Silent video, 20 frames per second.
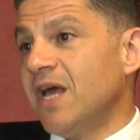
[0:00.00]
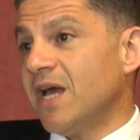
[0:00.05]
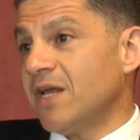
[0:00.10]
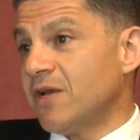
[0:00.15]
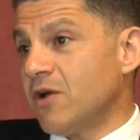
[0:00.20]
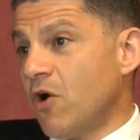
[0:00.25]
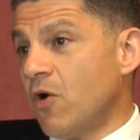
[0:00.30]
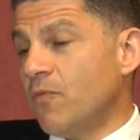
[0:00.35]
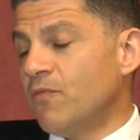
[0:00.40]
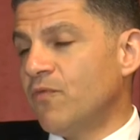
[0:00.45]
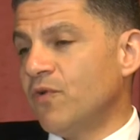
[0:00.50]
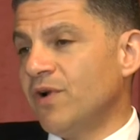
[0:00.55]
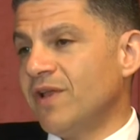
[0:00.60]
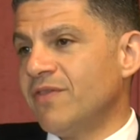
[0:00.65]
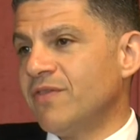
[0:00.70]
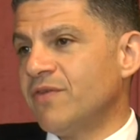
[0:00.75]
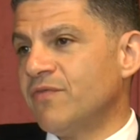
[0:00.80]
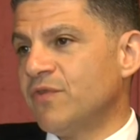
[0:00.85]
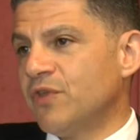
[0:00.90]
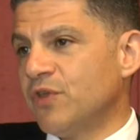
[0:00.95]
And hopefully
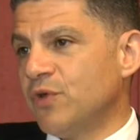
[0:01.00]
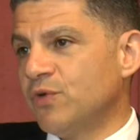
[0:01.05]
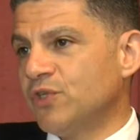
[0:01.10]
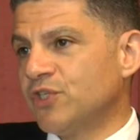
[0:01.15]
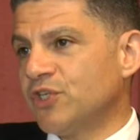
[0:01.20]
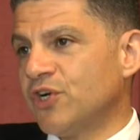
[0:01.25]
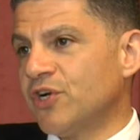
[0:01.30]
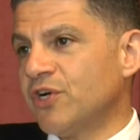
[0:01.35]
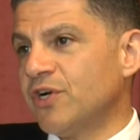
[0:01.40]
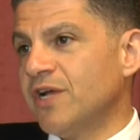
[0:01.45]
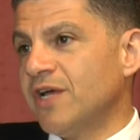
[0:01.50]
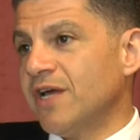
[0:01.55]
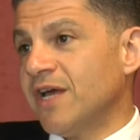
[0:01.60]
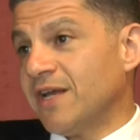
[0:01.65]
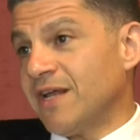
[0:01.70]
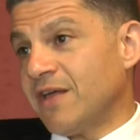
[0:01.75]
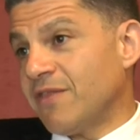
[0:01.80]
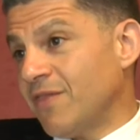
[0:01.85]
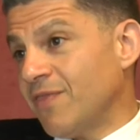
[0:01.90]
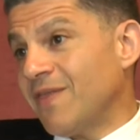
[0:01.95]
in the future,
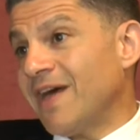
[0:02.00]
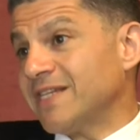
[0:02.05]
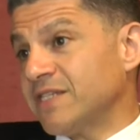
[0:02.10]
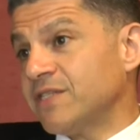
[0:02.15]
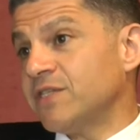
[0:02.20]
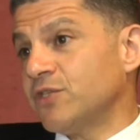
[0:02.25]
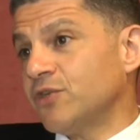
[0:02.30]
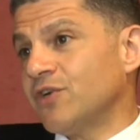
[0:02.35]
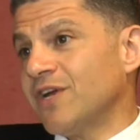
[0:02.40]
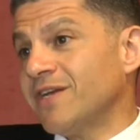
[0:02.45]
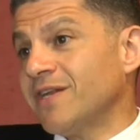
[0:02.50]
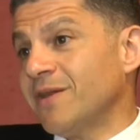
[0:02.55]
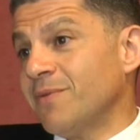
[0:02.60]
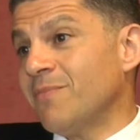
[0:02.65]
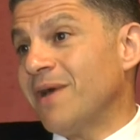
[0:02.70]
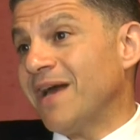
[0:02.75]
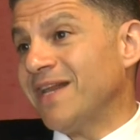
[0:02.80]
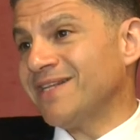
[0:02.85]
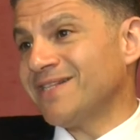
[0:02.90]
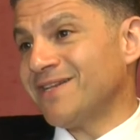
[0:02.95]
and I think that's the trend
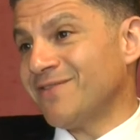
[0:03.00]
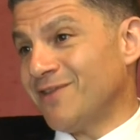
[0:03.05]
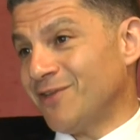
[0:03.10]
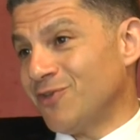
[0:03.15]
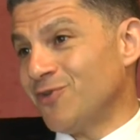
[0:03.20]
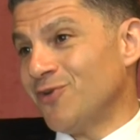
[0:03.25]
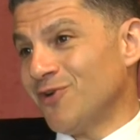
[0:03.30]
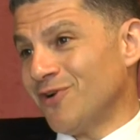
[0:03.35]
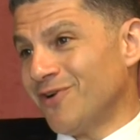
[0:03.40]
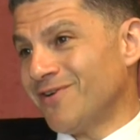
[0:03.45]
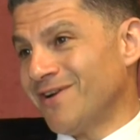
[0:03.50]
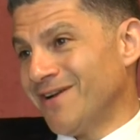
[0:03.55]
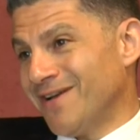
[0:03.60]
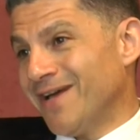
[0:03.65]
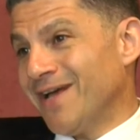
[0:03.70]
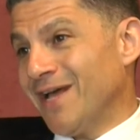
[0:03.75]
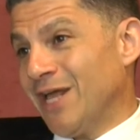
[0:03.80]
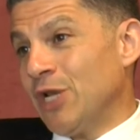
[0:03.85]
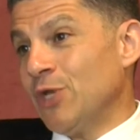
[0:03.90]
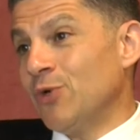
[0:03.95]
in medicine that you're
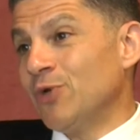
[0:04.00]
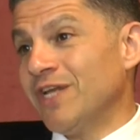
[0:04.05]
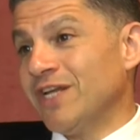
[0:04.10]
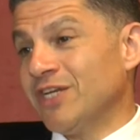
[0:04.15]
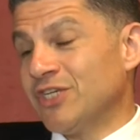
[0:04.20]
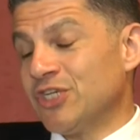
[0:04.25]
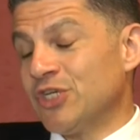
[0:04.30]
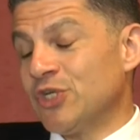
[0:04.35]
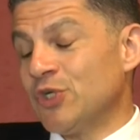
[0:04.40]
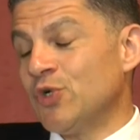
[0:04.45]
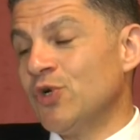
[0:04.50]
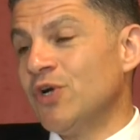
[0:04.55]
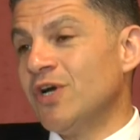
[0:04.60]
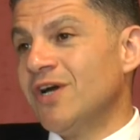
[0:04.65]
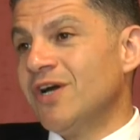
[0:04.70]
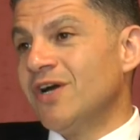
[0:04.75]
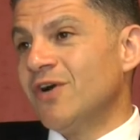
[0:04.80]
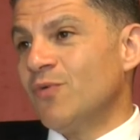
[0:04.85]
alluding to,